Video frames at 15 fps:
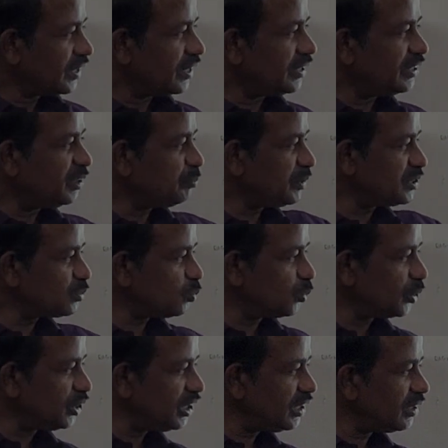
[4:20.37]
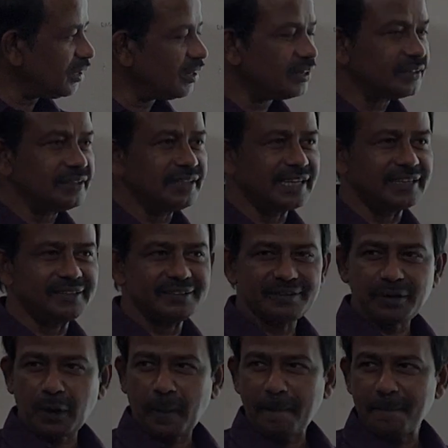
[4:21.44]
It depends only on n.
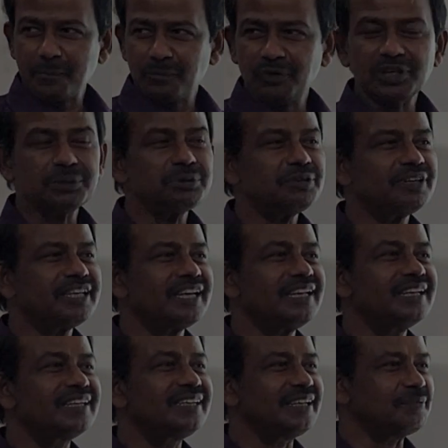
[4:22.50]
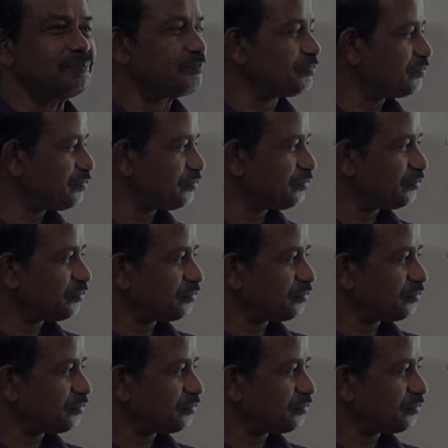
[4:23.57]
What about your L and M?